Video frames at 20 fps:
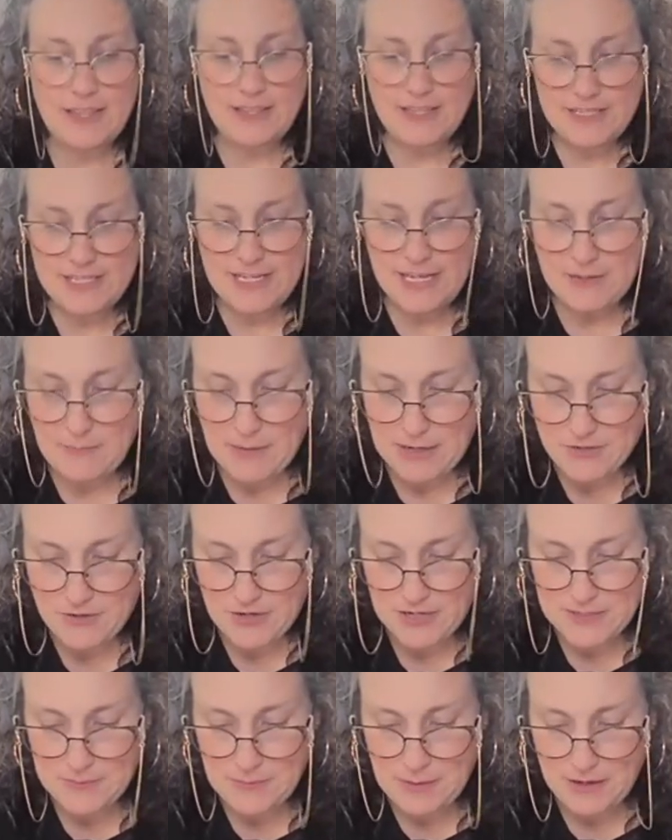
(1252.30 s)
and then take my
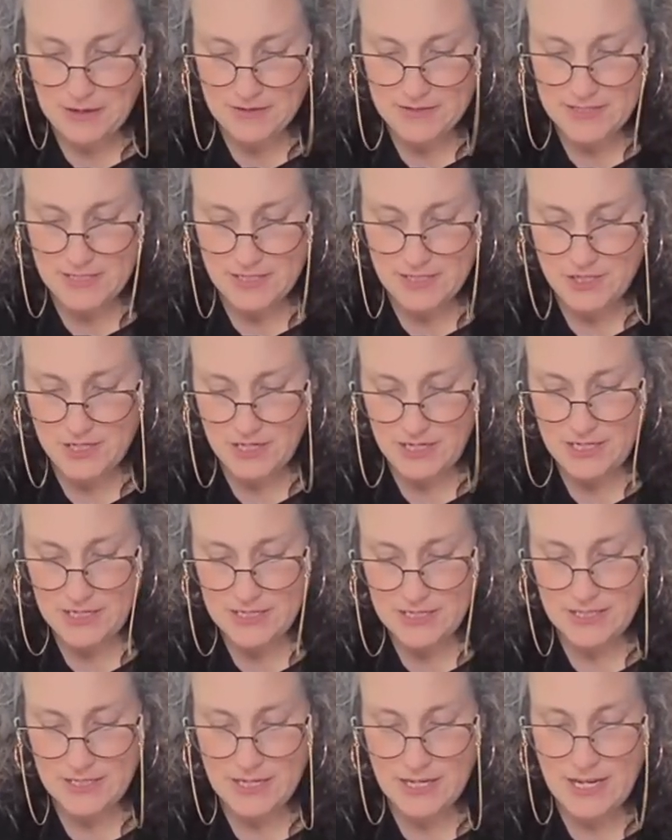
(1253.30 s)
transparency
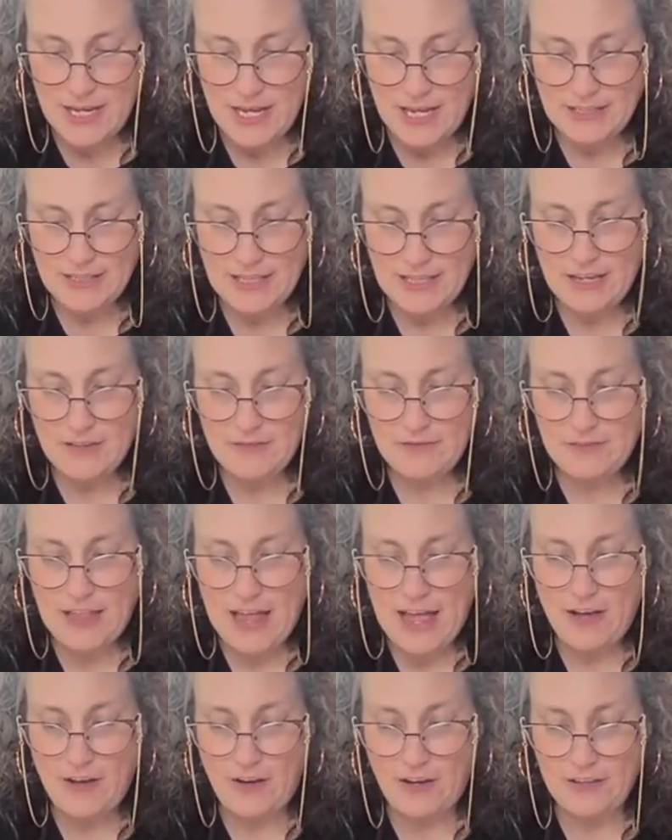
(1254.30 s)
sheet and lay it
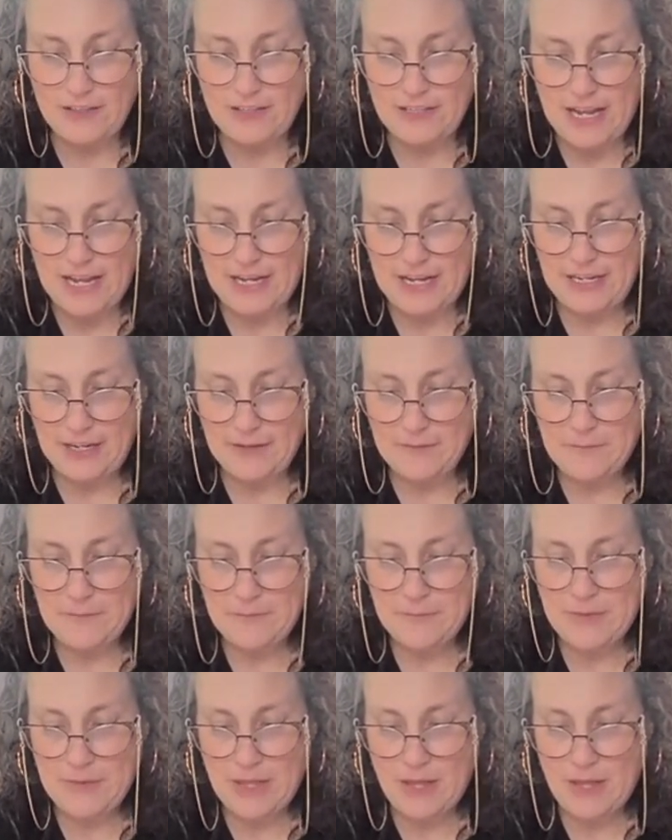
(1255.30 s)
flat on the netting.